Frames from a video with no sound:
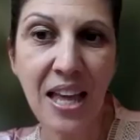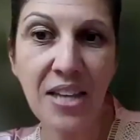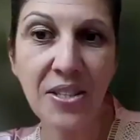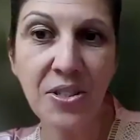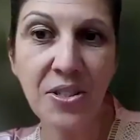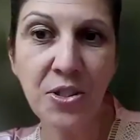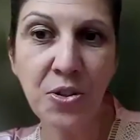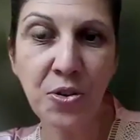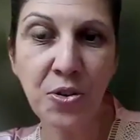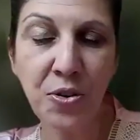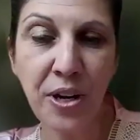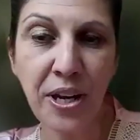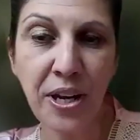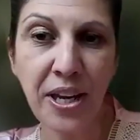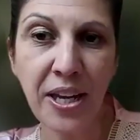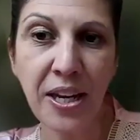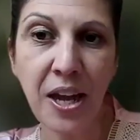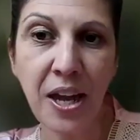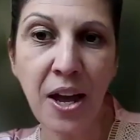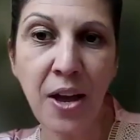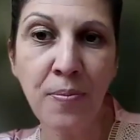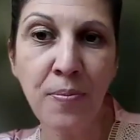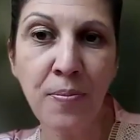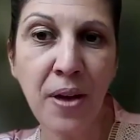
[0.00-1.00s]
That's
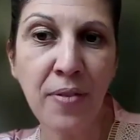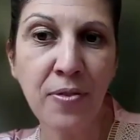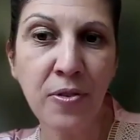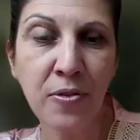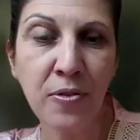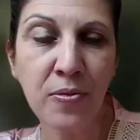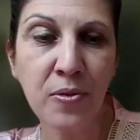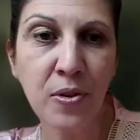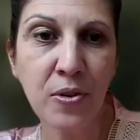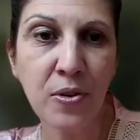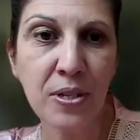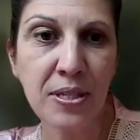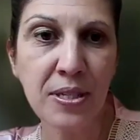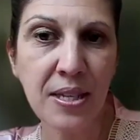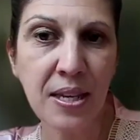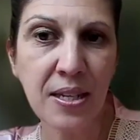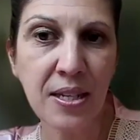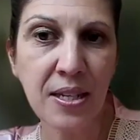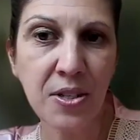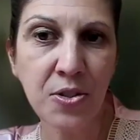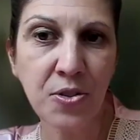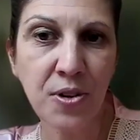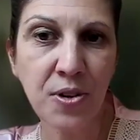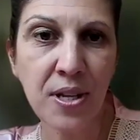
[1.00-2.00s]
great. Have you noticed
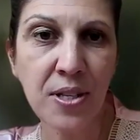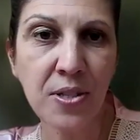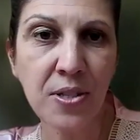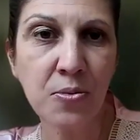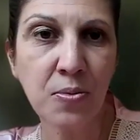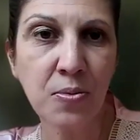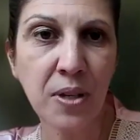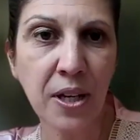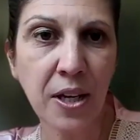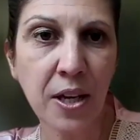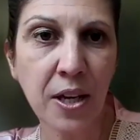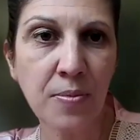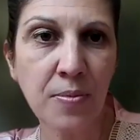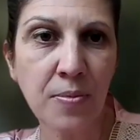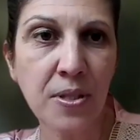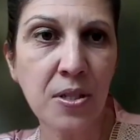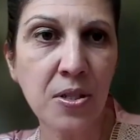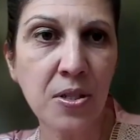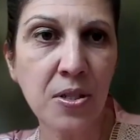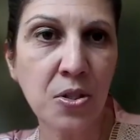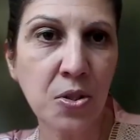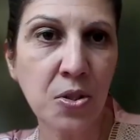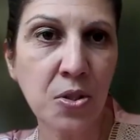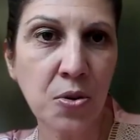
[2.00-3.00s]
any trends when it comes to
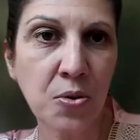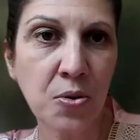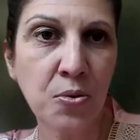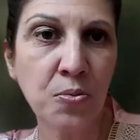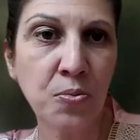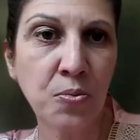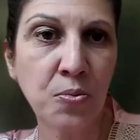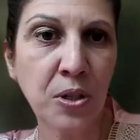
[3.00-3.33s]
stone,